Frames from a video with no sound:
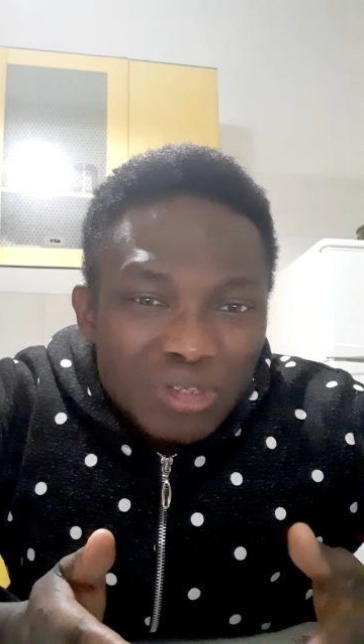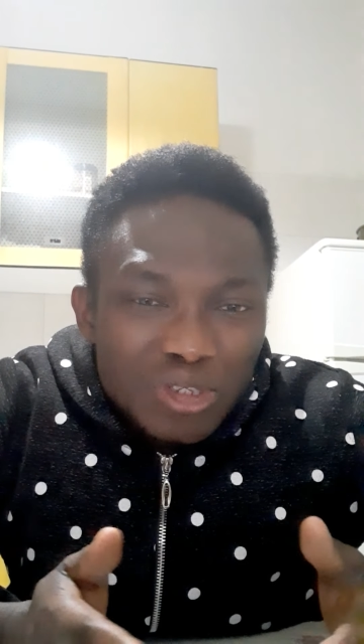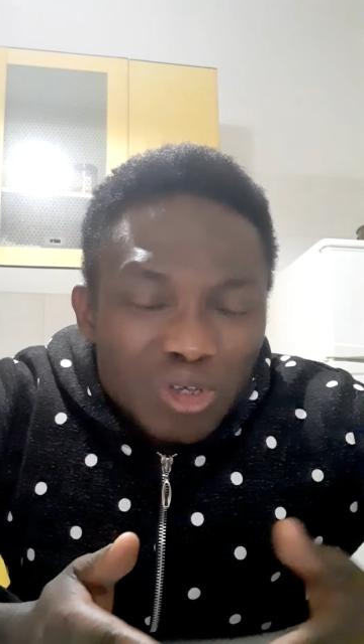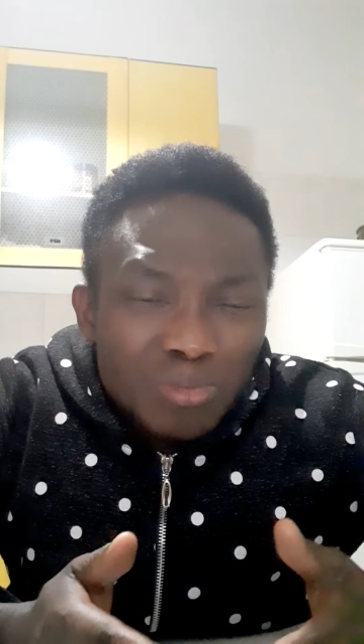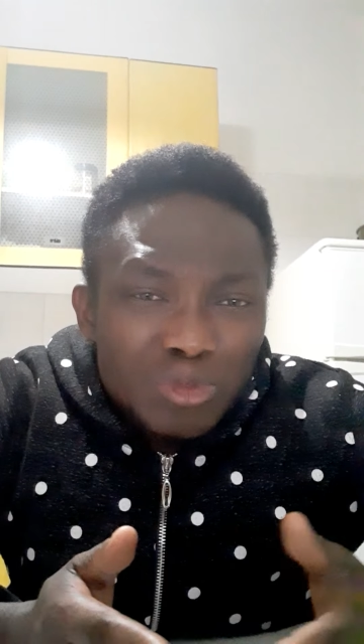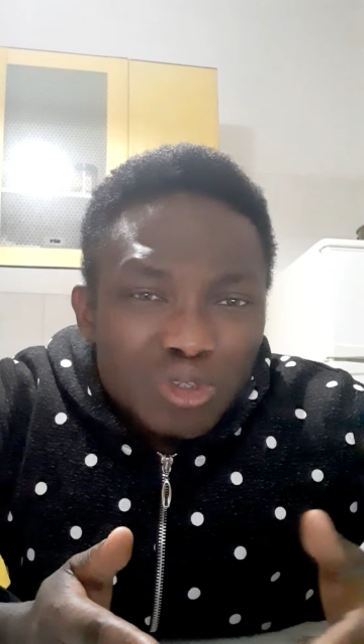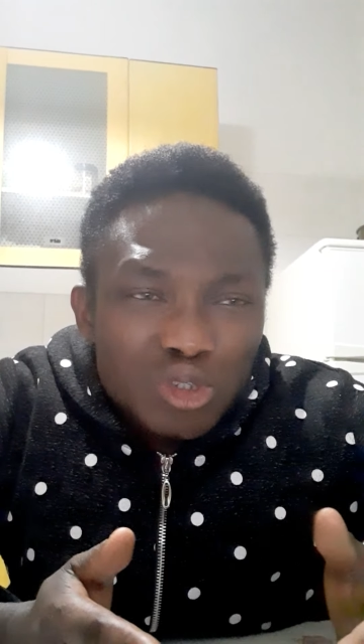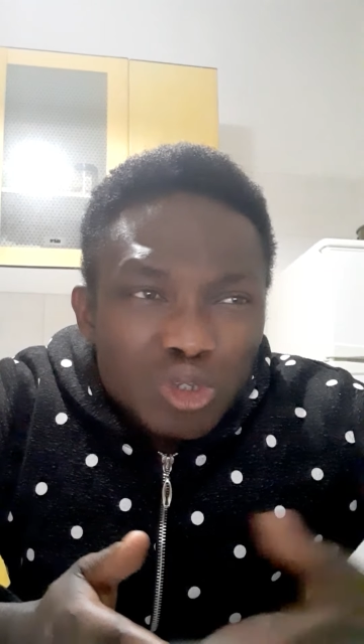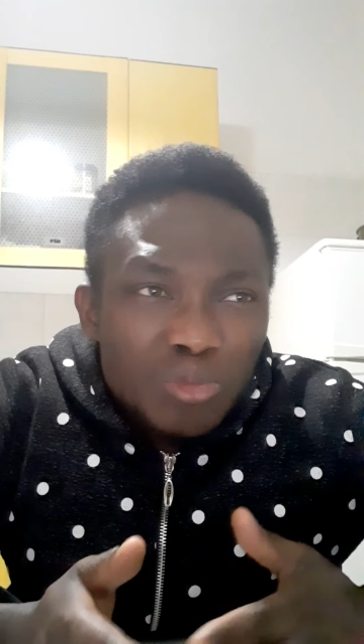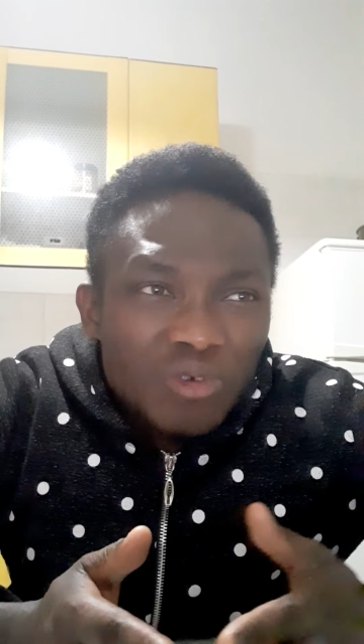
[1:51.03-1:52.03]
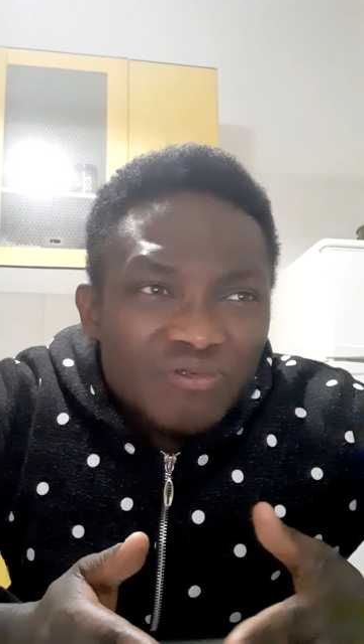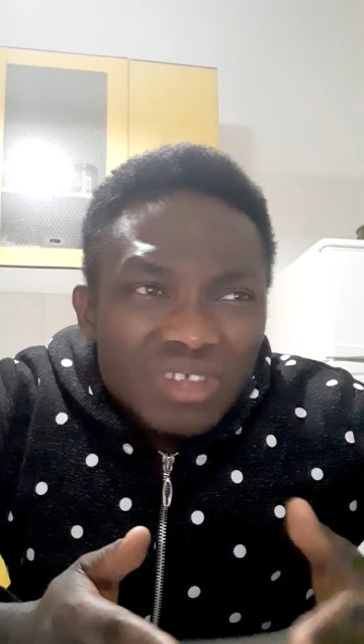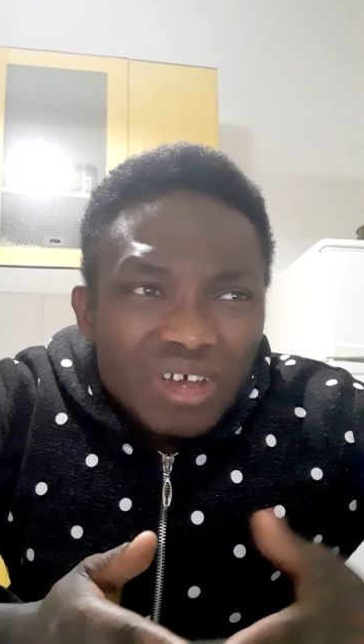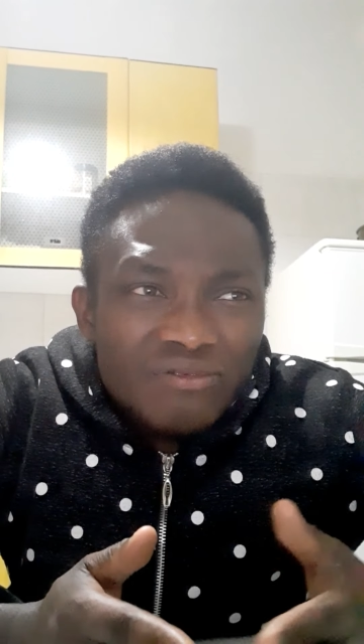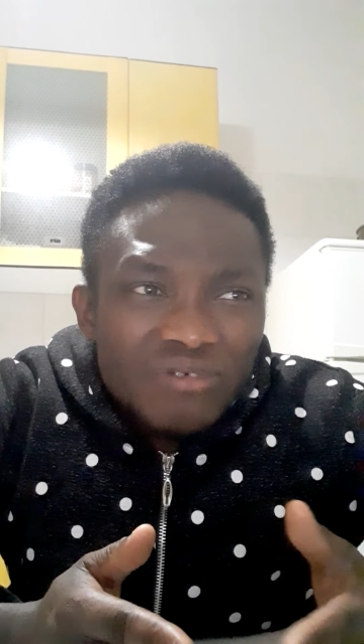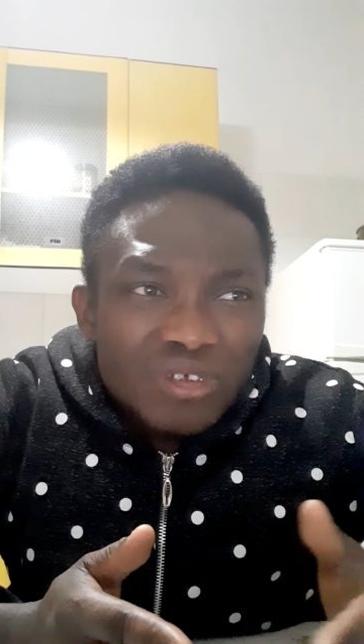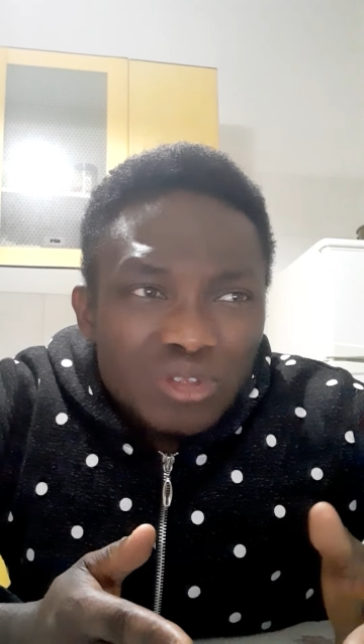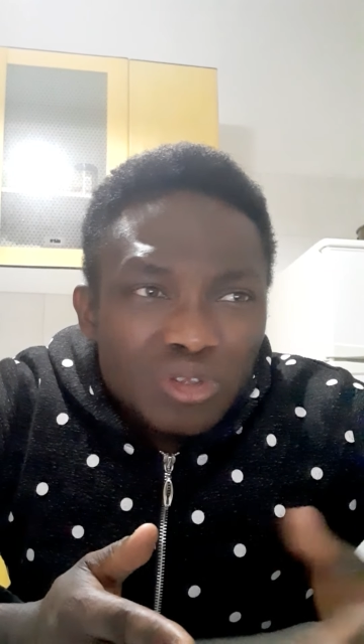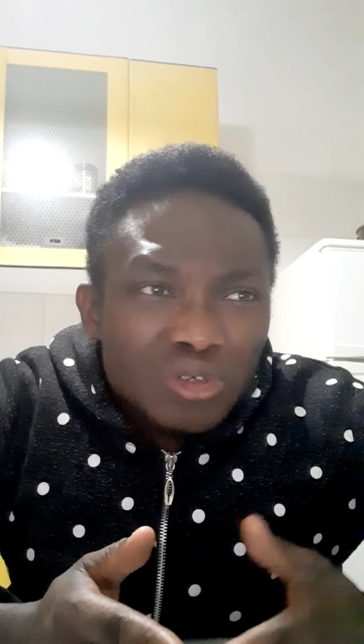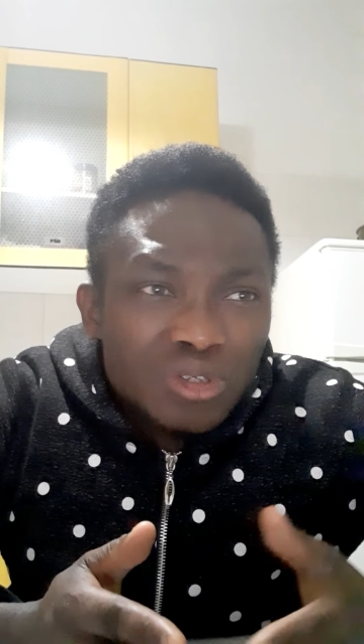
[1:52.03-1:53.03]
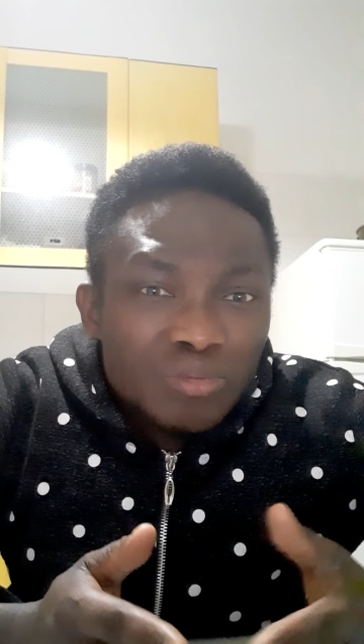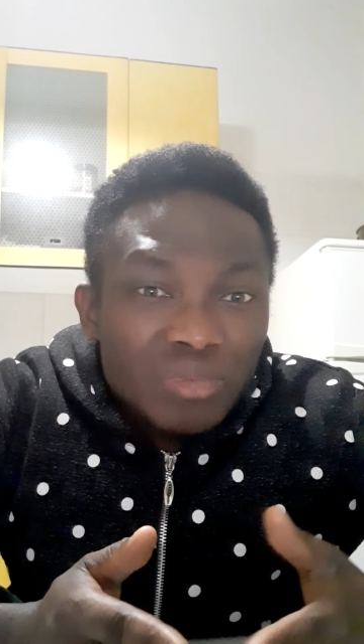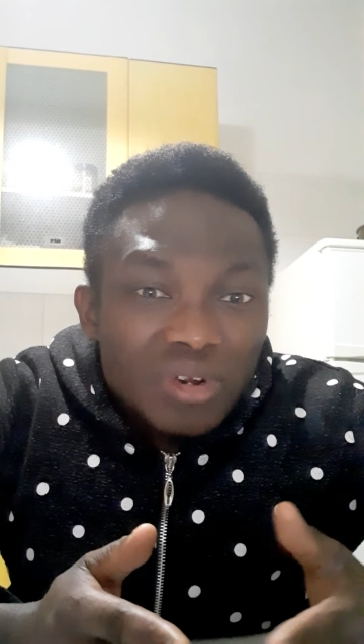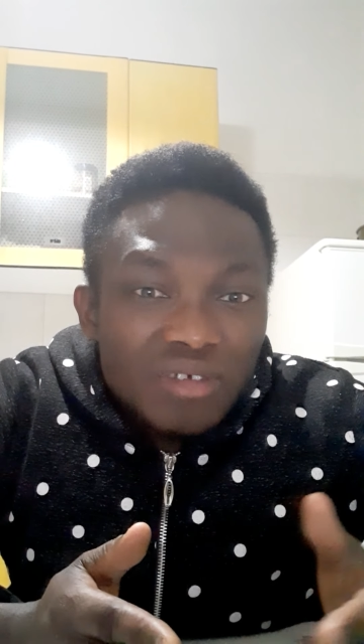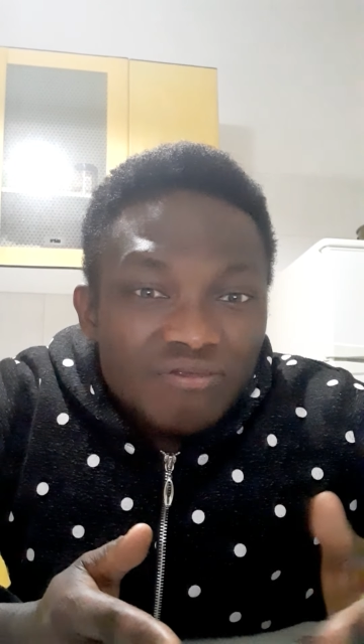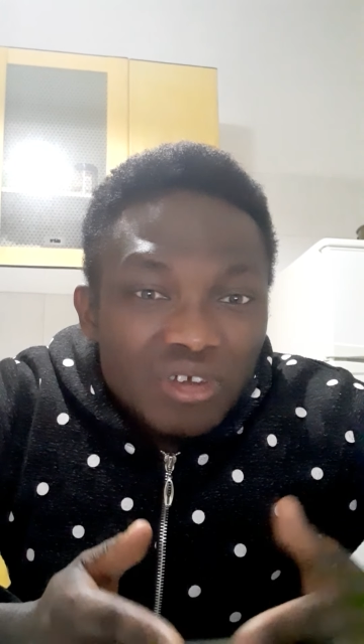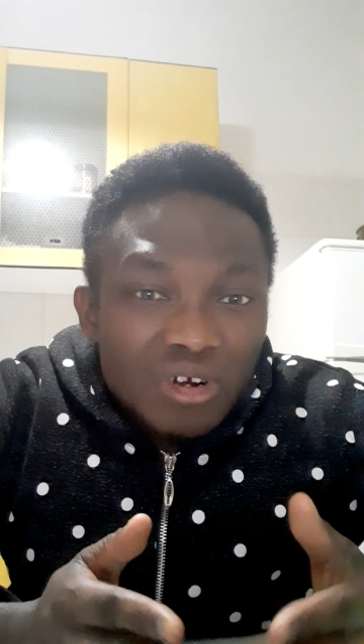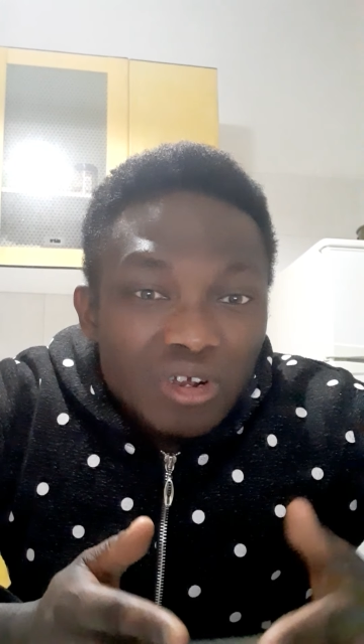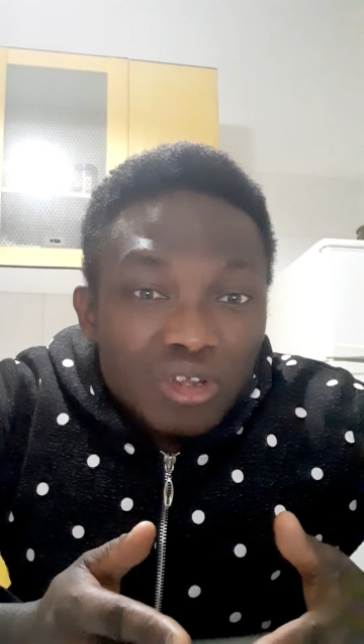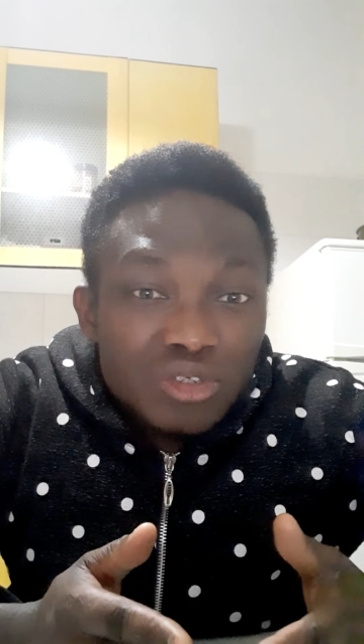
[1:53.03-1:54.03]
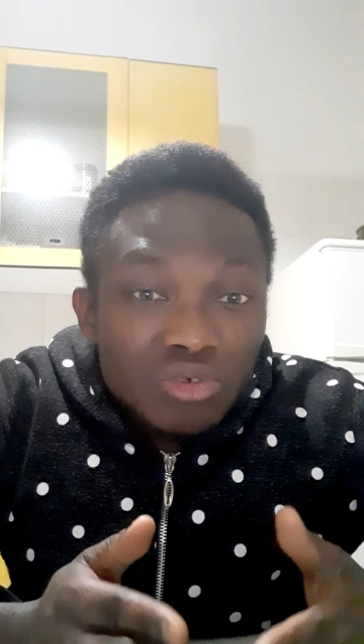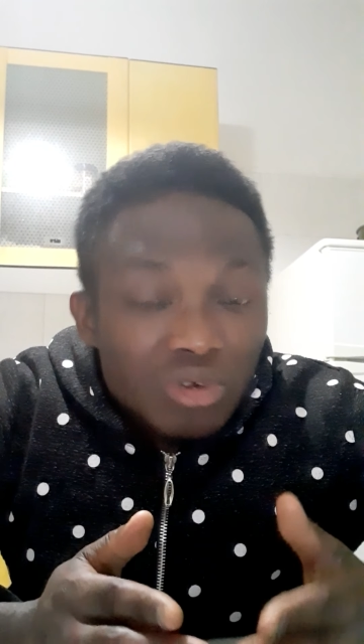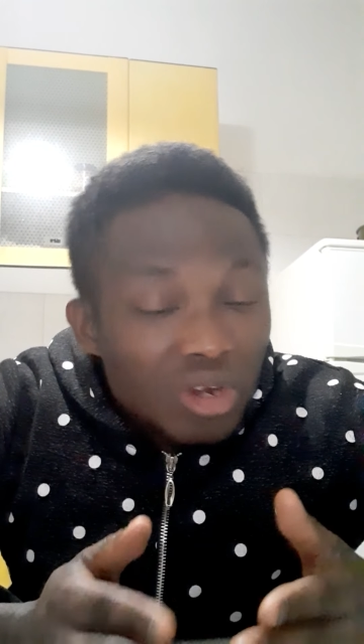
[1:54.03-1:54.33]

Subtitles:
Some of their friends doesn't believe in religion.